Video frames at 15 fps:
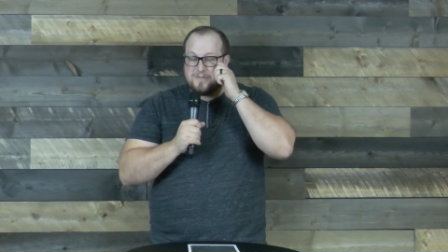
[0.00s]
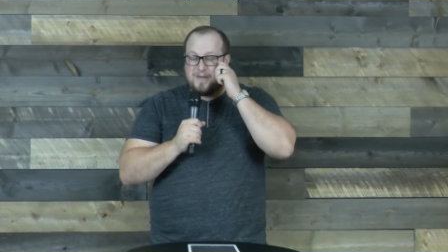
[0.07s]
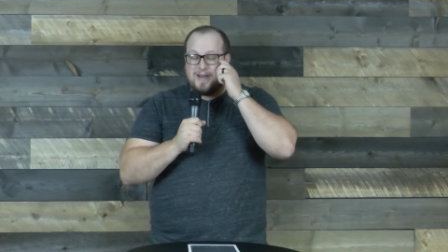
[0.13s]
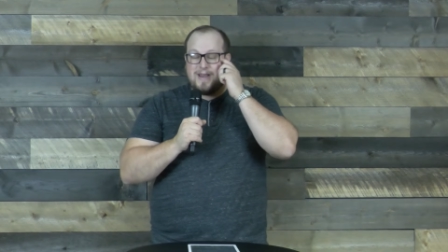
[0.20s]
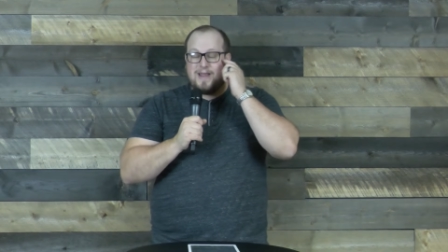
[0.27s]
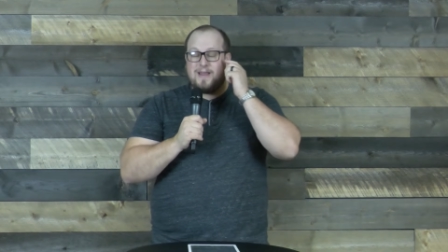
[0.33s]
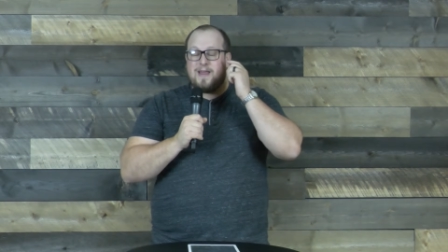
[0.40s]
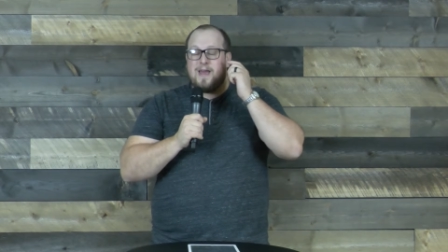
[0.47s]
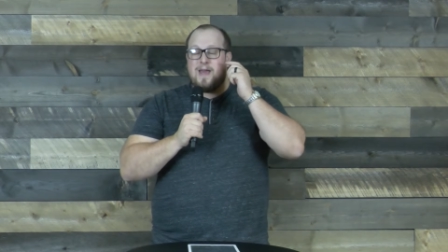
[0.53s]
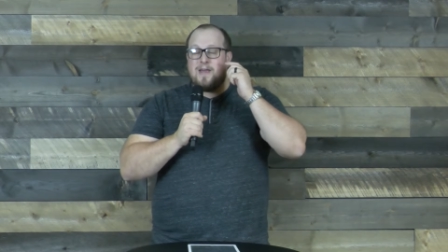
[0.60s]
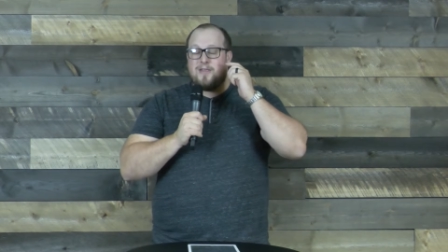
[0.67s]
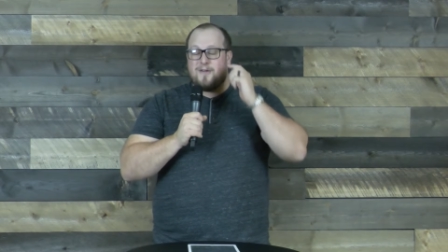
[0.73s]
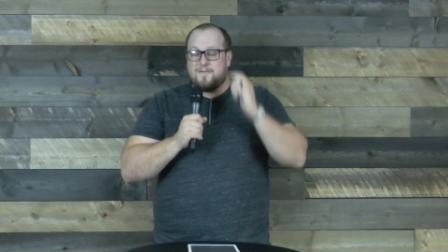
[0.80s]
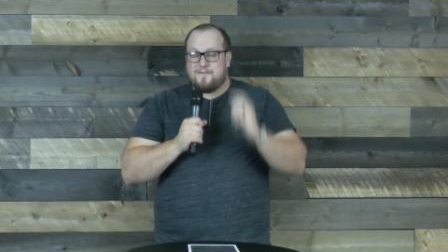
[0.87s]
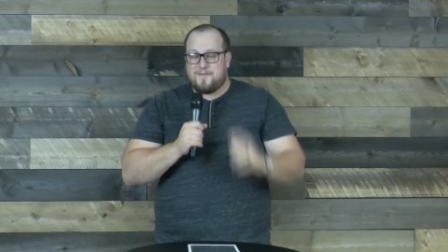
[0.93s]
We need
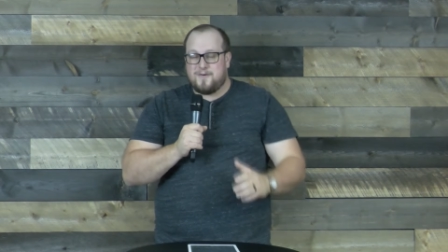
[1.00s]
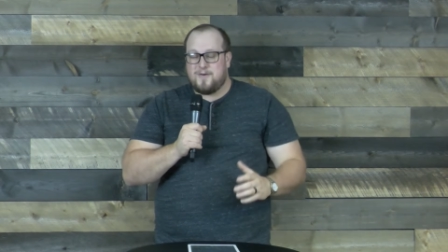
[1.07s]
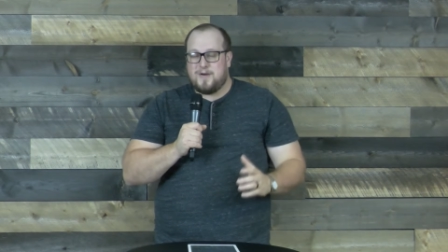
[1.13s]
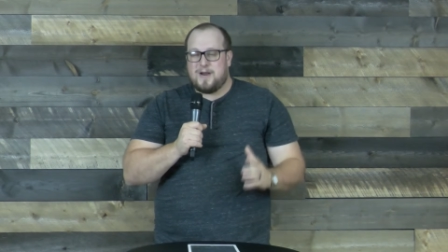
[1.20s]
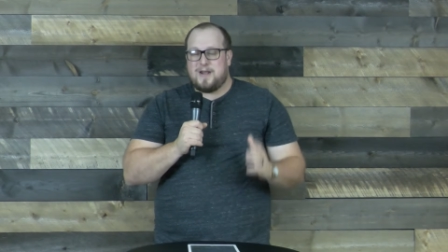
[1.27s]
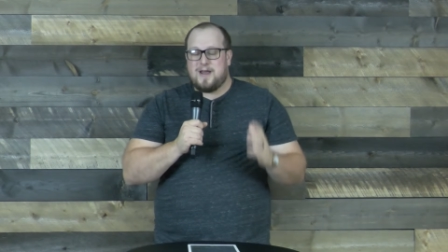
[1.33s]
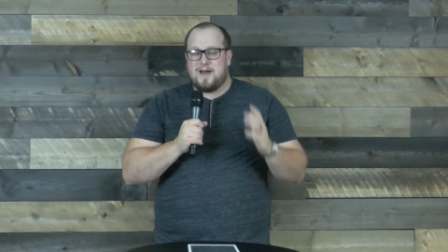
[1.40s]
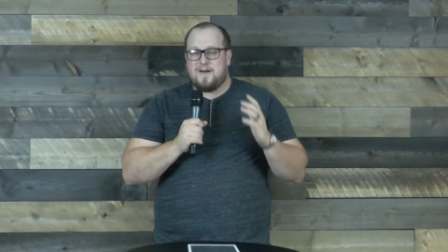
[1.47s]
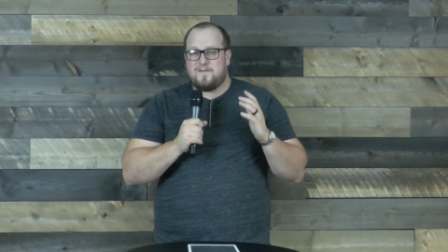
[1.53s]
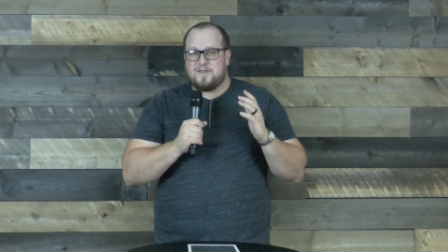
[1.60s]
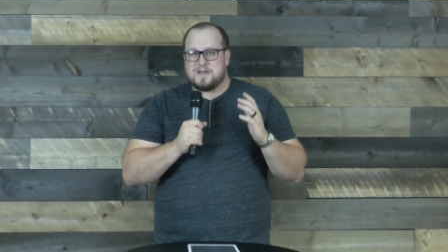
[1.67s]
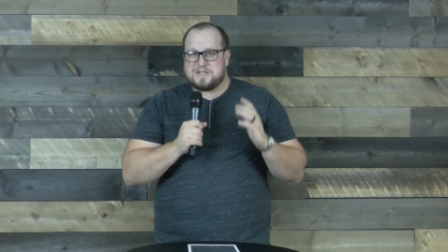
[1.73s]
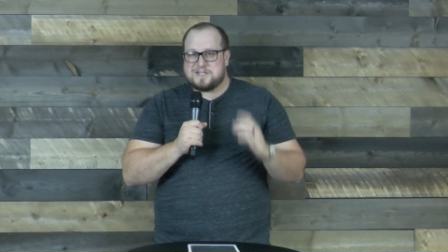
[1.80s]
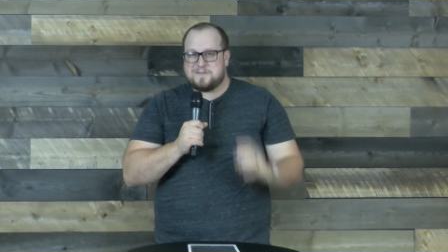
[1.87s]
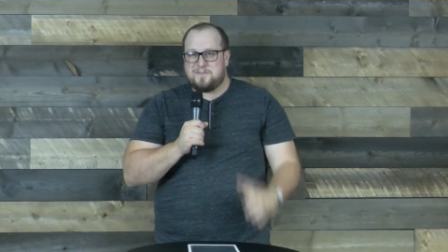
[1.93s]
the fruit of
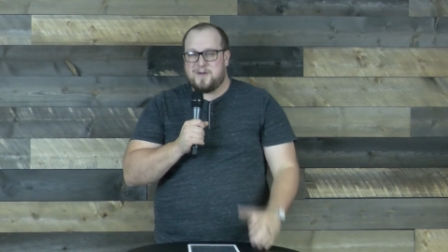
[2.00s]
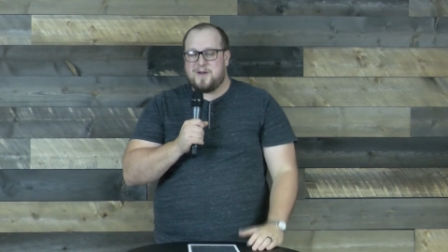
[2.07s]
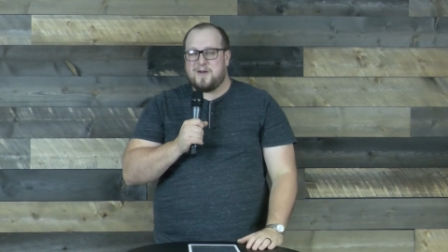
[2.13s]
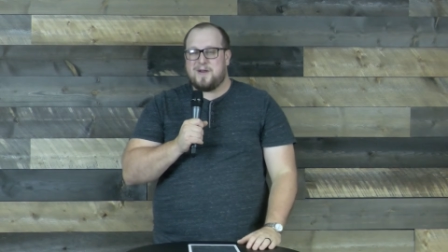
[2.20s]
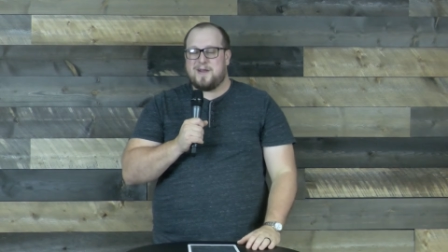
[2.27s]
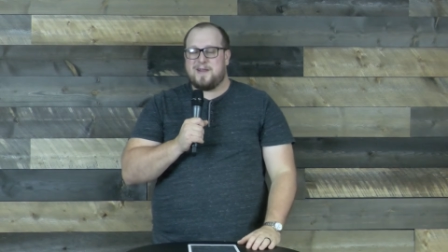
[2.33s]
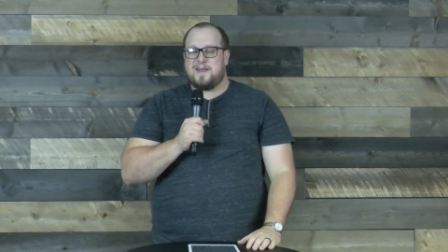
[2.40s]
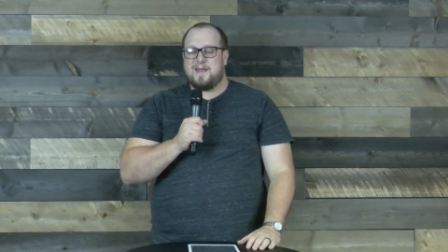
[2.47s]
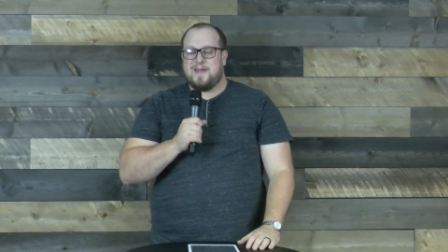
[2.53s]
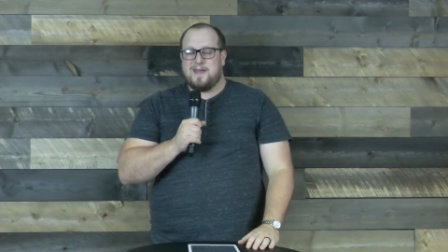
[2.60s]
the Spirit